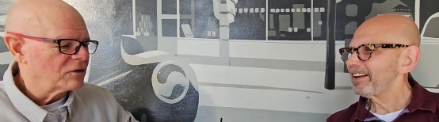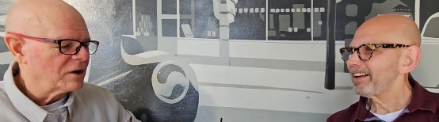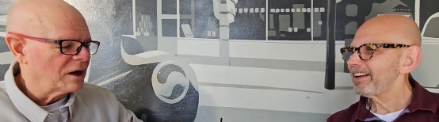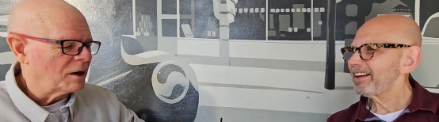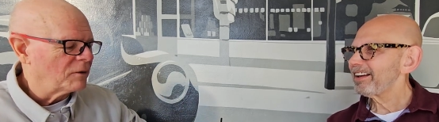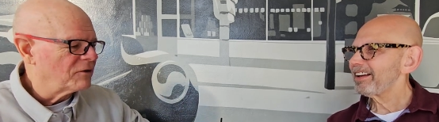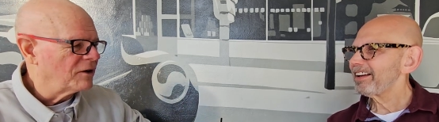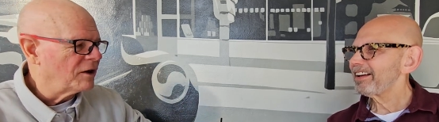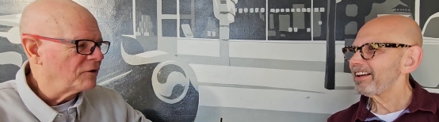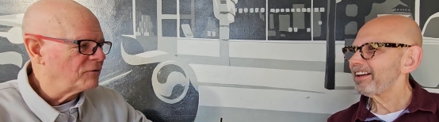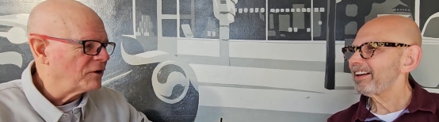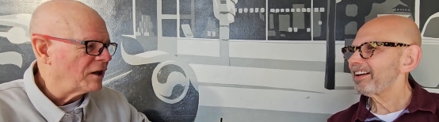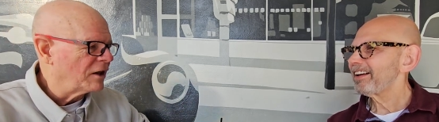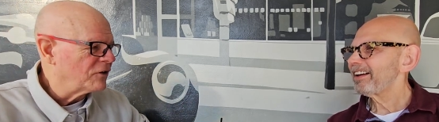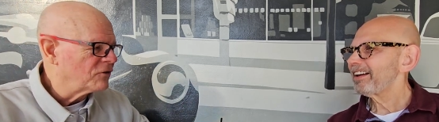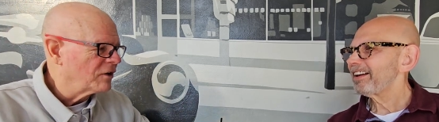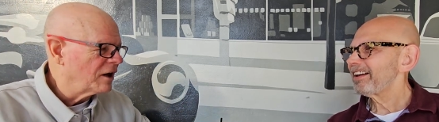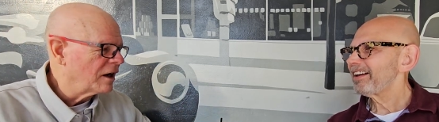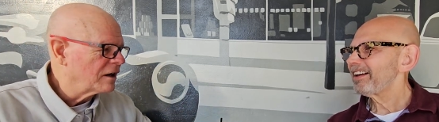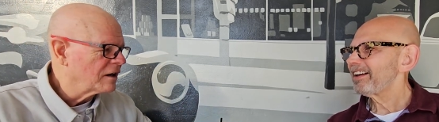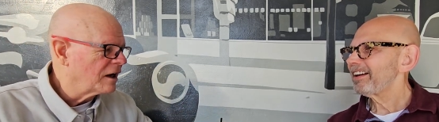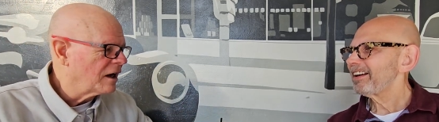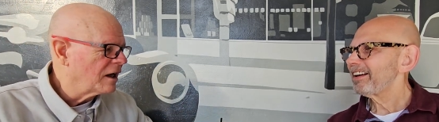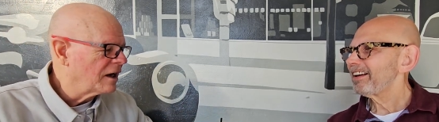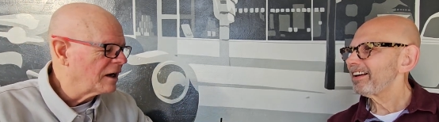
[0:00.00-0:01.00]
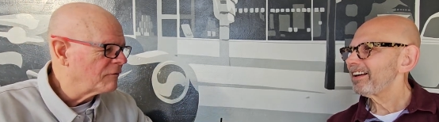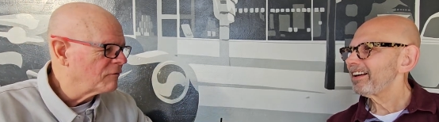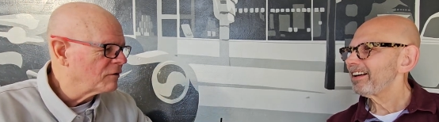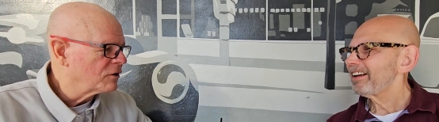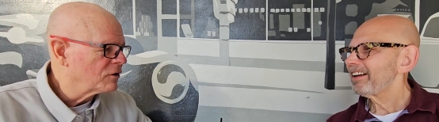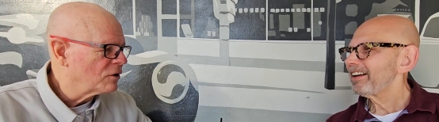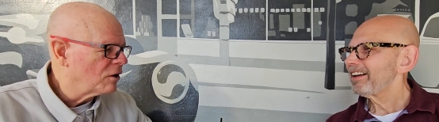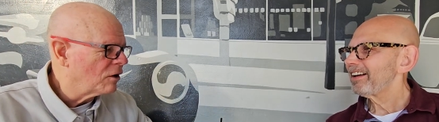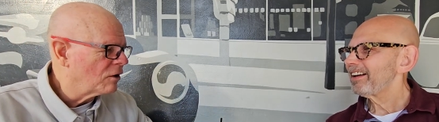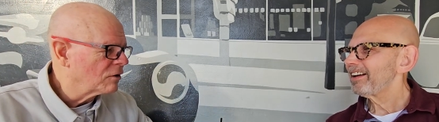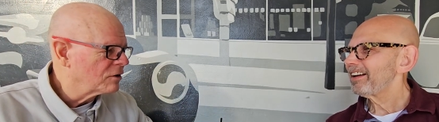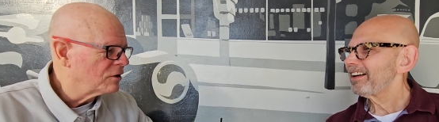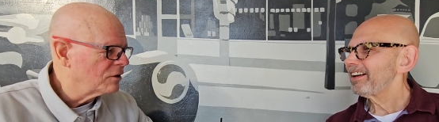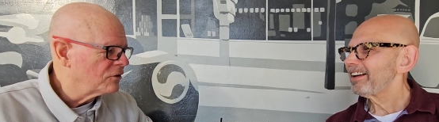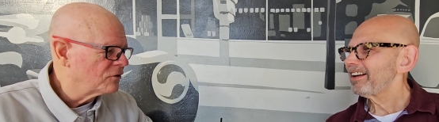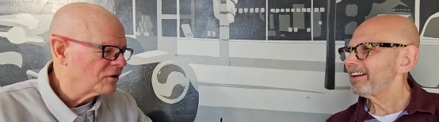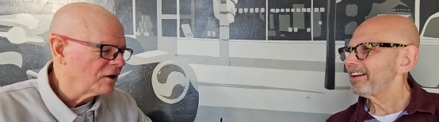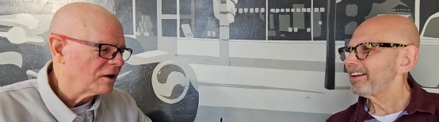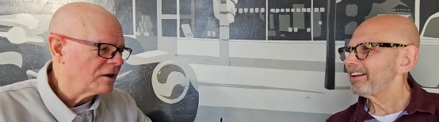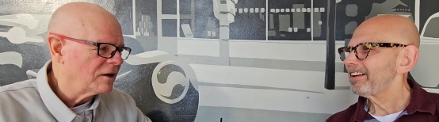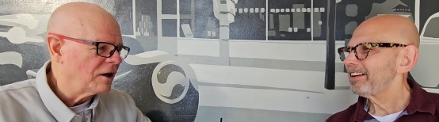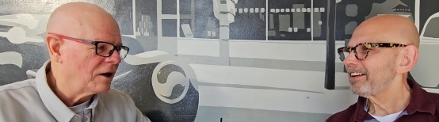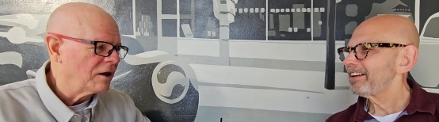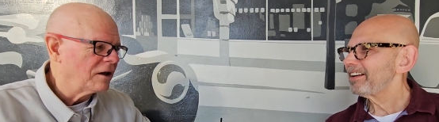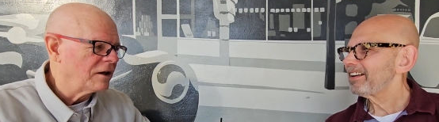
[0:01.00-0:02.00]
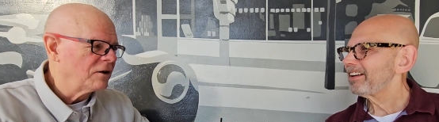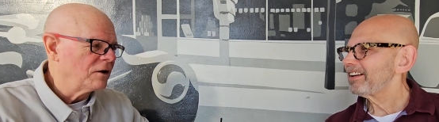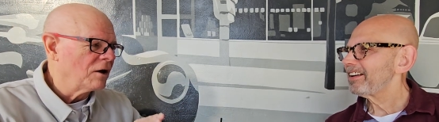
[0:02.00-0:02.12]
Speaker 1: time, "Has God ever talked to you?" He said, "You